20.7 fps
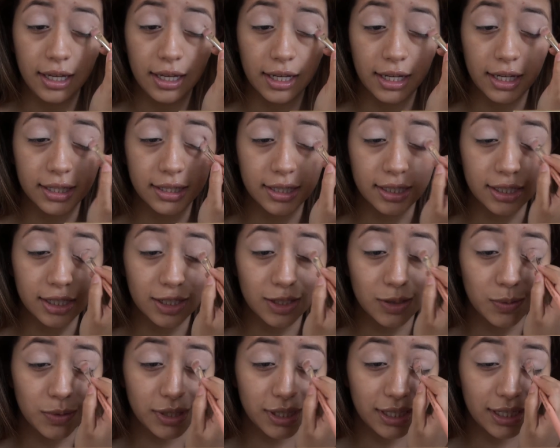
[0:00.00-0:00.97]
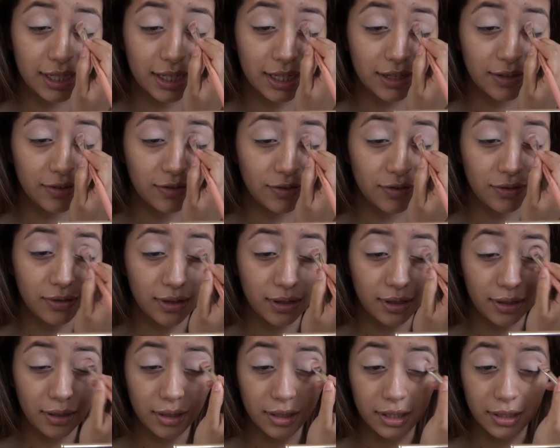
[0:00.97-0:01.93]
because this is what's going to give
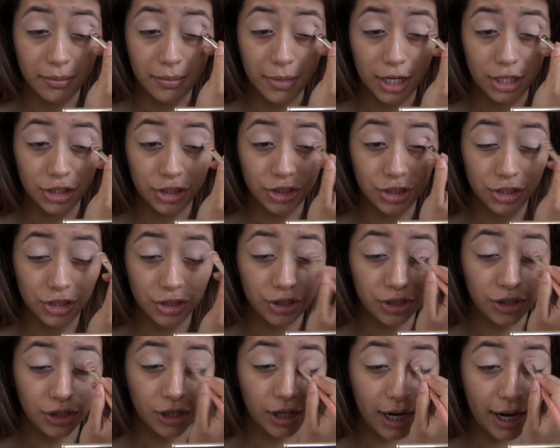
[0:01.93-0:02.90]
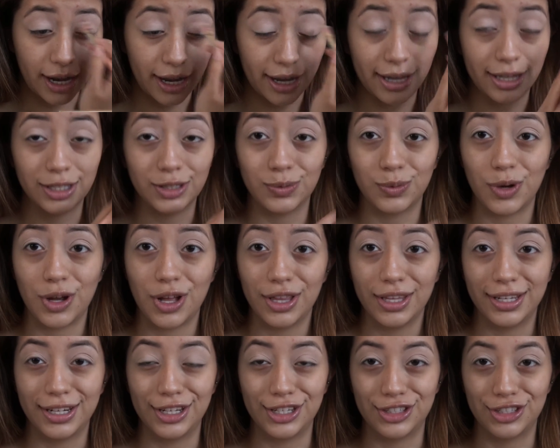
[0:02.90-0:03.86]
dimension to your eye as well,
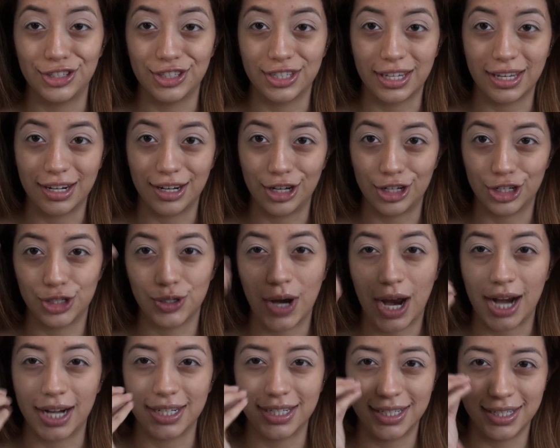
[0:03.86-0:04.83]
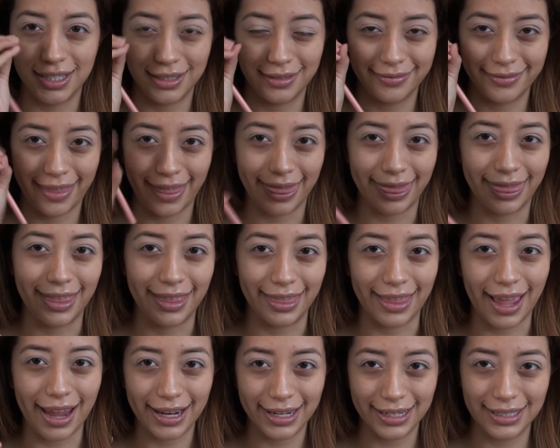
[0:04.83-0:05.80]
and it's just going to attract the
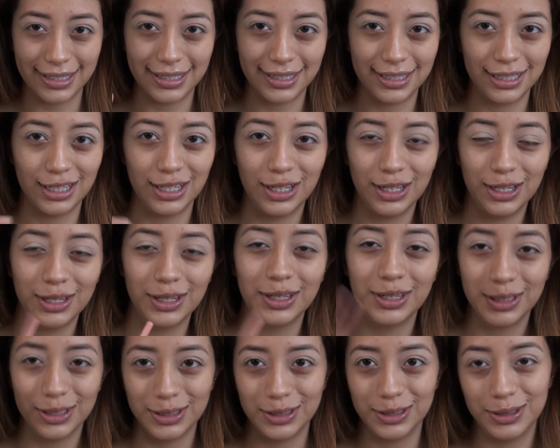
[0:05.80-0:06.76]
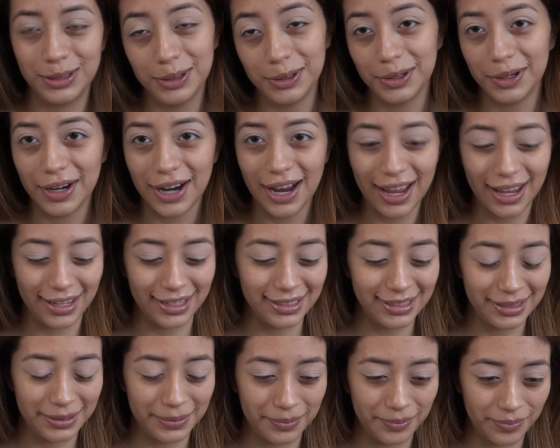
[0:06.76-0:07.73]
light to your
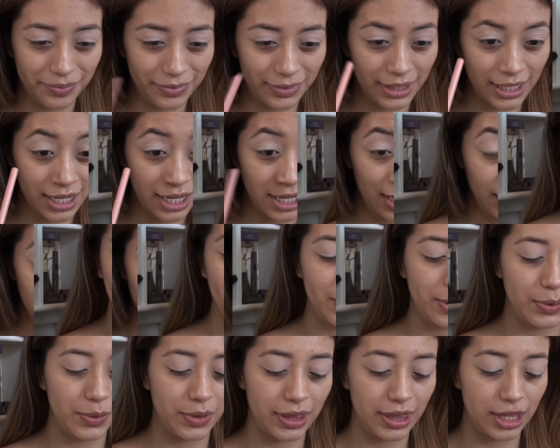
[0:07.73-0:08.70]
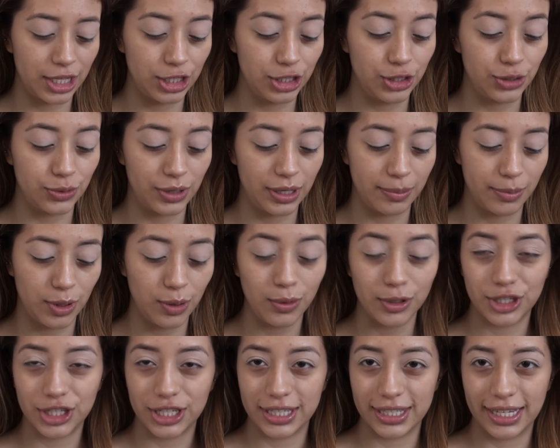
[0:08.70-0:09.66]
eyes. I'm going to go in with Dreamer,
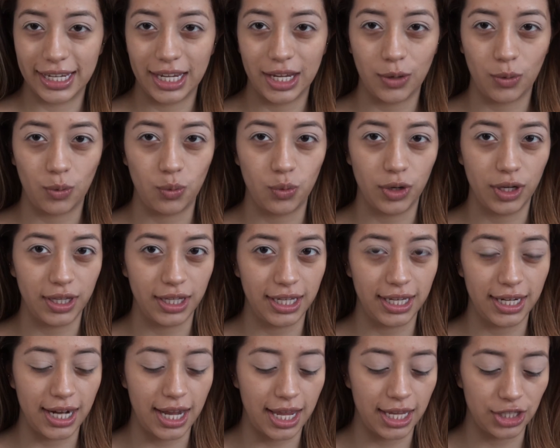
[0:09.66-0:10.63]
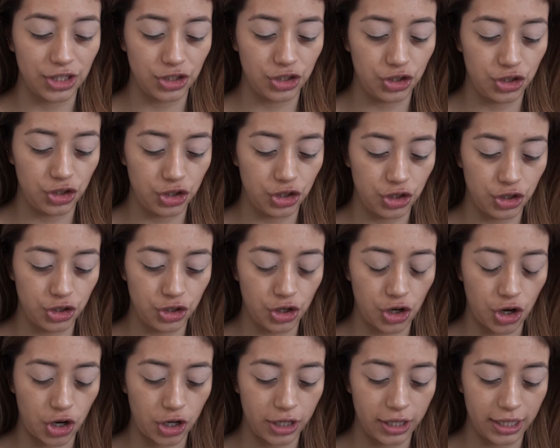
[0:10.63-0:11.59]
which is like a really nice
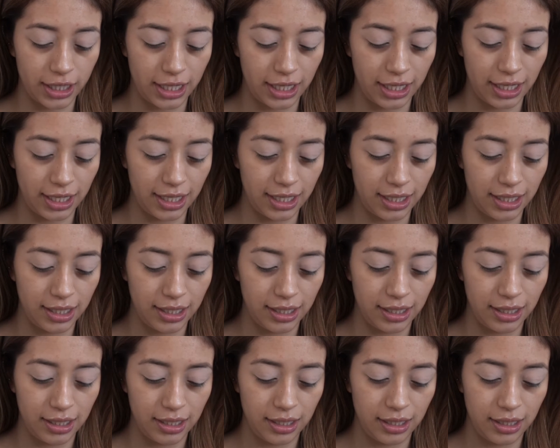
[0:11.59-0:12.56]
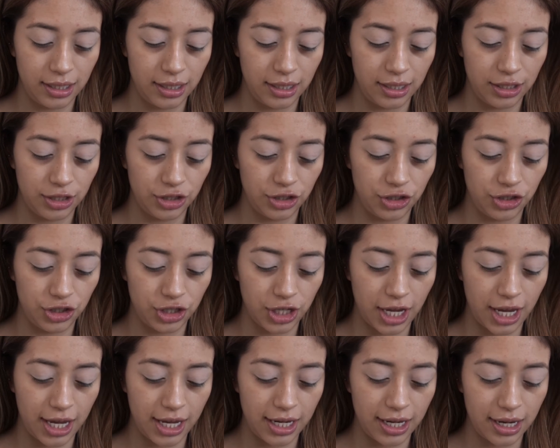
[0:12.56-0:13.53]
chocolatey
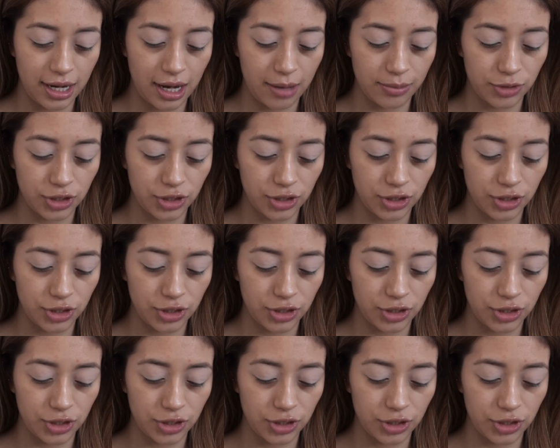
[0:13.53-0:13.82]
shade, and I'm